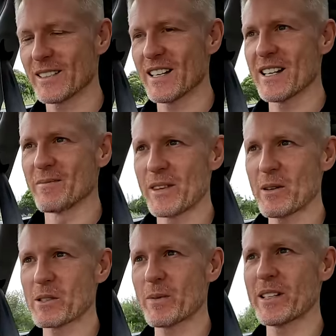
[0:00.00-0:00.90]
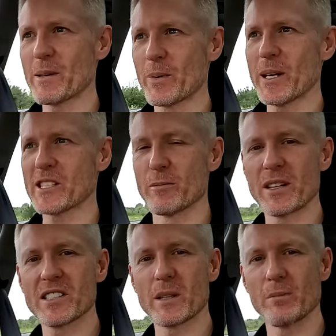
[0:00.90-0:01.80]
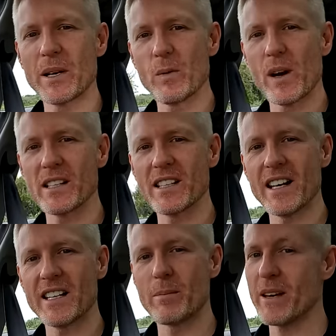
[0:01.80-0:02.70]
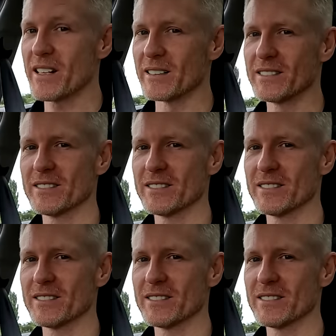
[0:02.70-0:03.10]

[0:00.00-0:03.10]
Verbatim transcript: Okay, that was pretty impressive, but is the BYD any better?